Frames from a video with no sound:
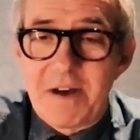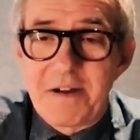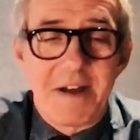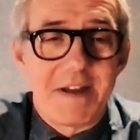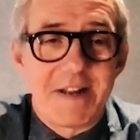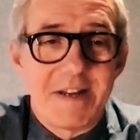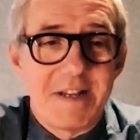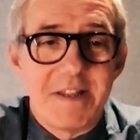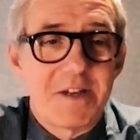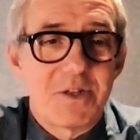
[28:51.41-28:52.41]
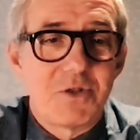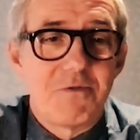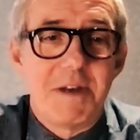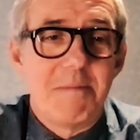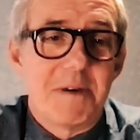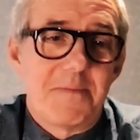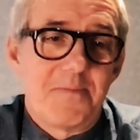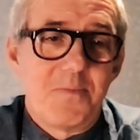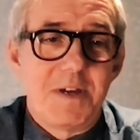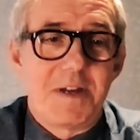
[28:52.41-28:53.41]
unlikely in the extreme, but
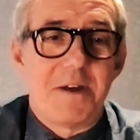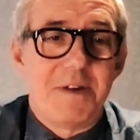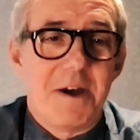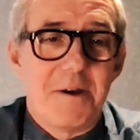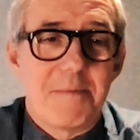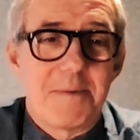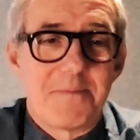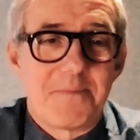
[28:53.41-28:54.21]
we can only hope.